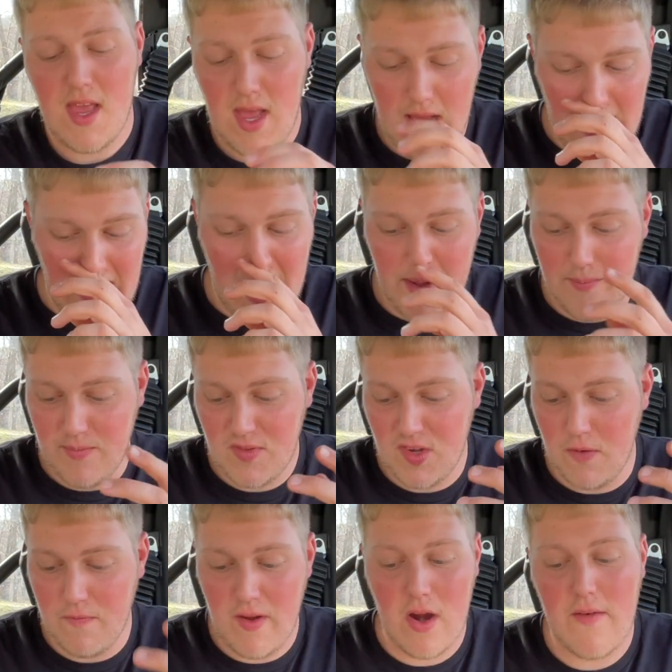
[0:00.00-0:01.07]
Um,
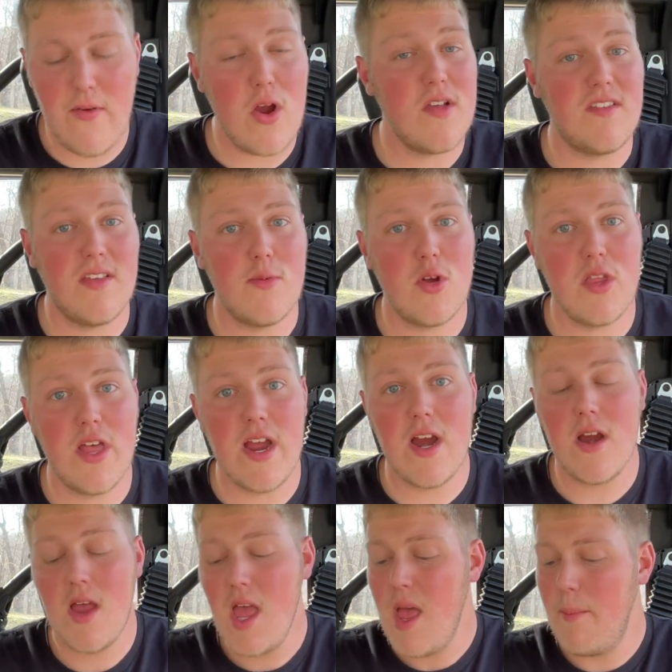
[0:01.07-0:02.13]
so very, very similar
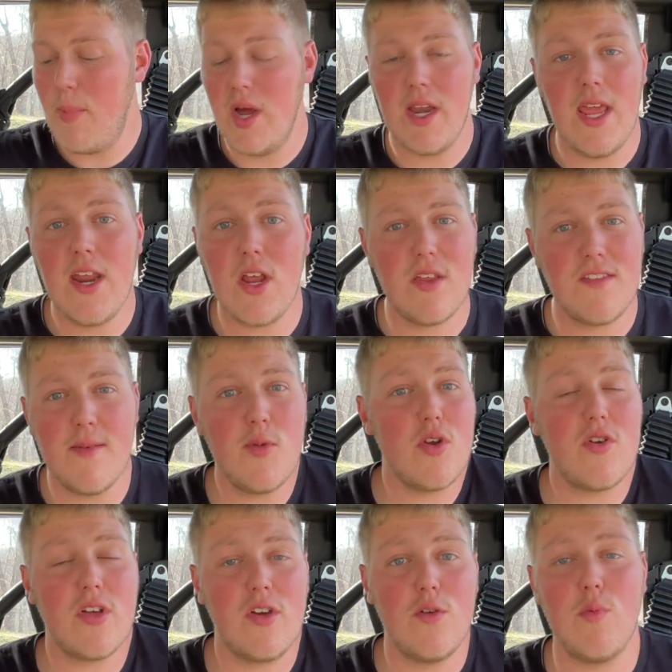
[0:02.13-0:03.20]
there, but in, similar
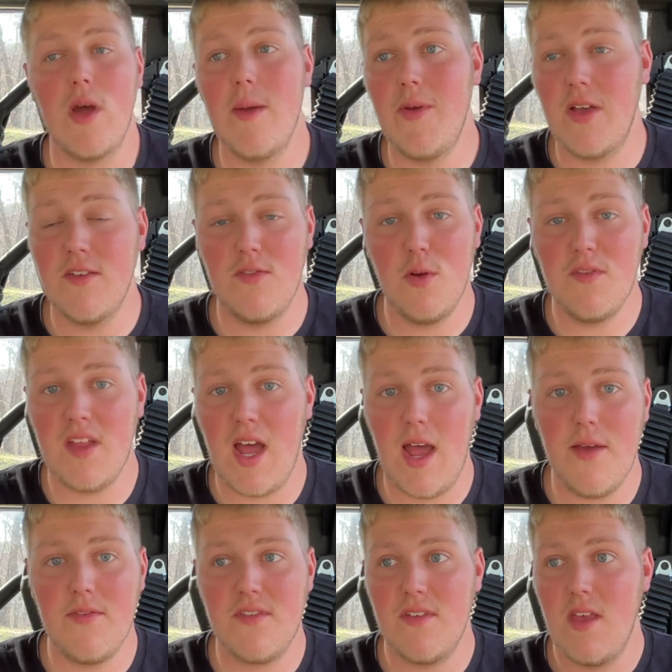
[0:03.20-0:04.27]
in a good way because those
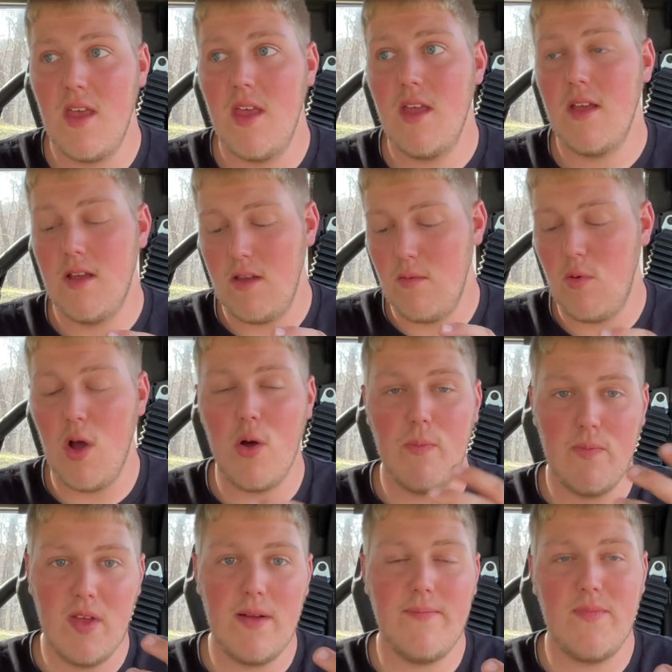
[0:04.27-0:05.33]
knives, well,
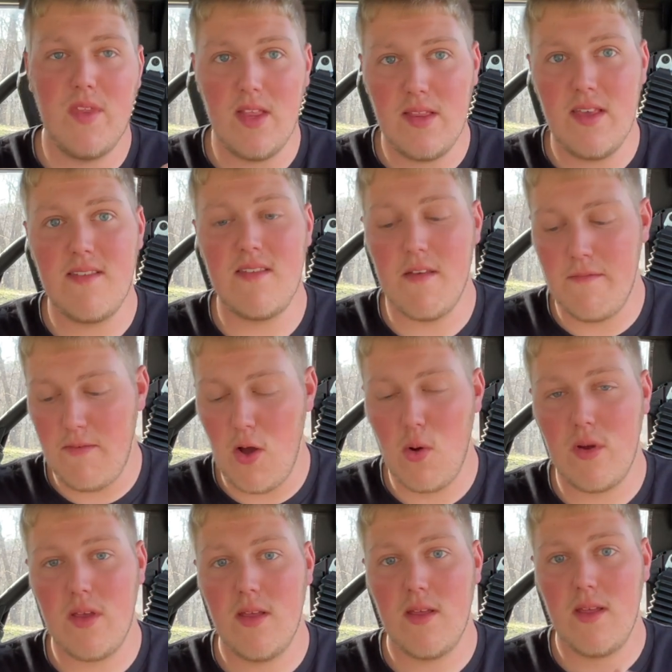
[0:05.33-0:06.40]
at least the
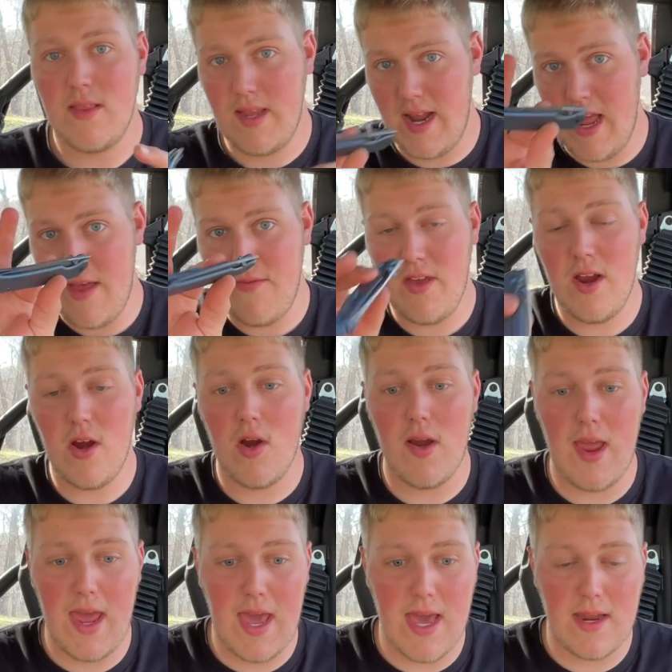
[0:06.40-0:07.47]
Evoke that I have here
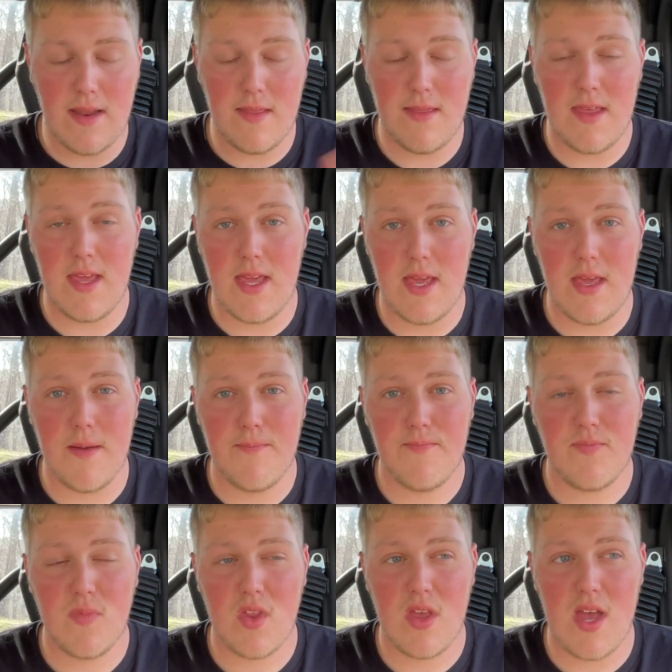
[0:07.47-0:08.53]
and the
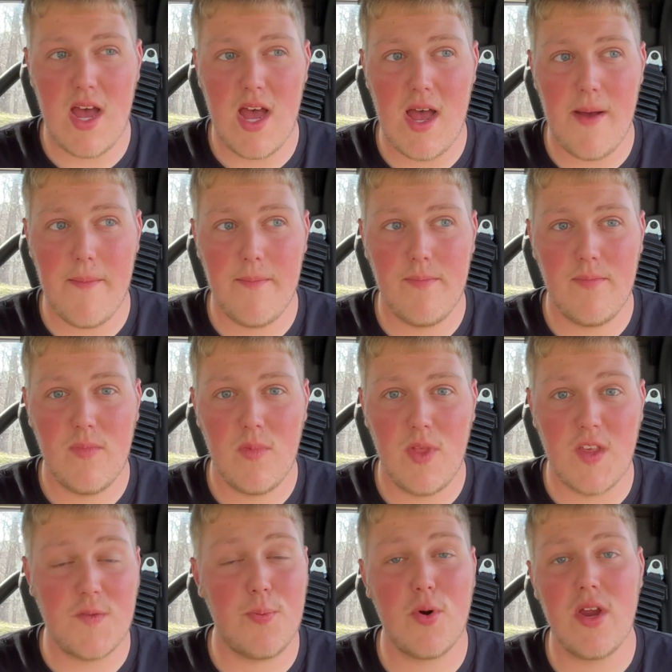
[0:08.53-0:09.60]
um,
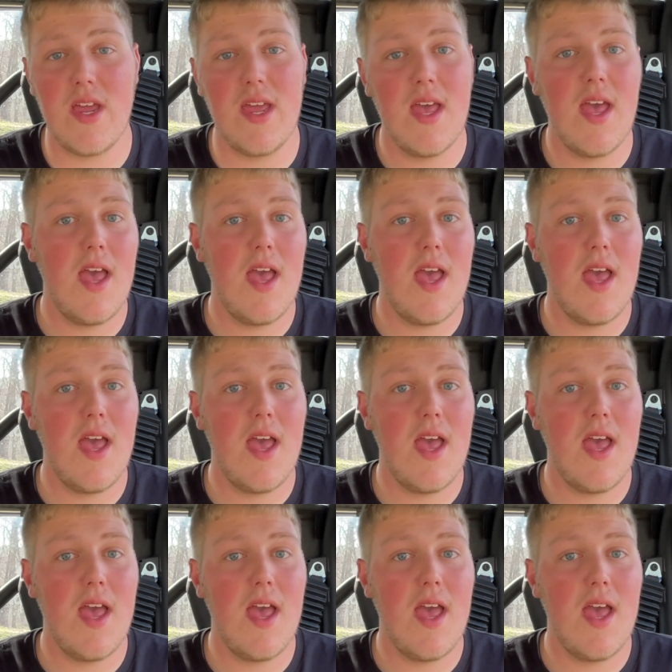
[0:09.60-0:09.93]
Esprit,